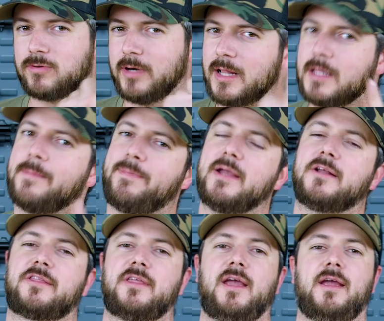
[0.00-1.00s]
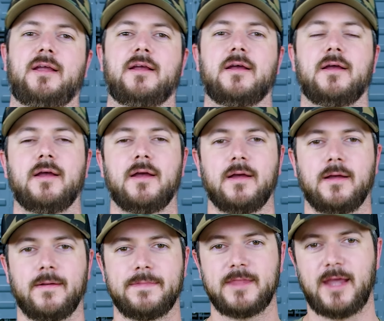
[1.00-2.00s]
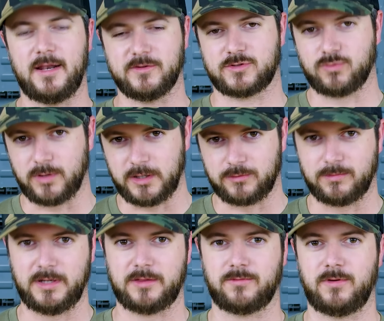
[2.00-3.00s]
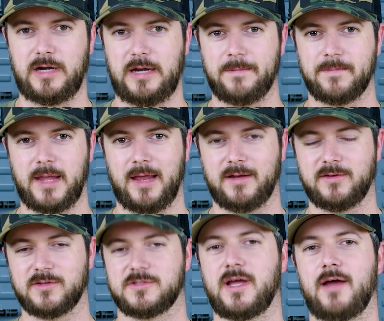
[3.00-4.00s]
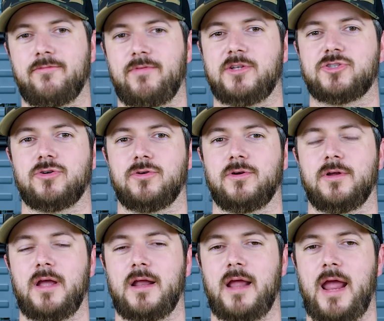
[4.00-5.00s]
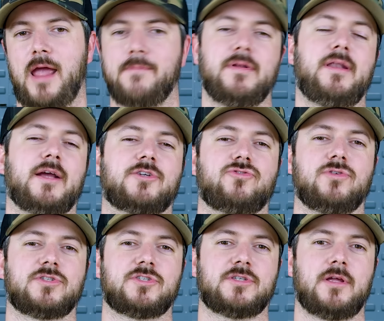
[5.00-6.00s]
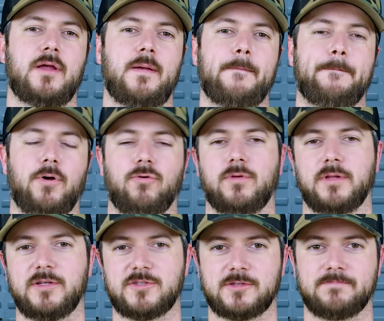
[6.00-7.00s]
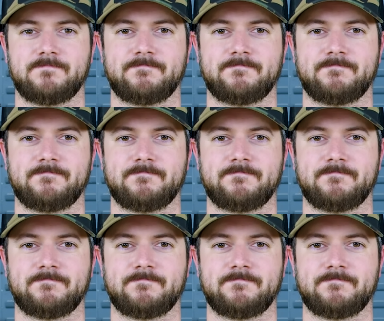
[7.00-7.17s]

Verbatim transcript: really big thing. It is 2023 and it does not feature an ambidextrous bolt release.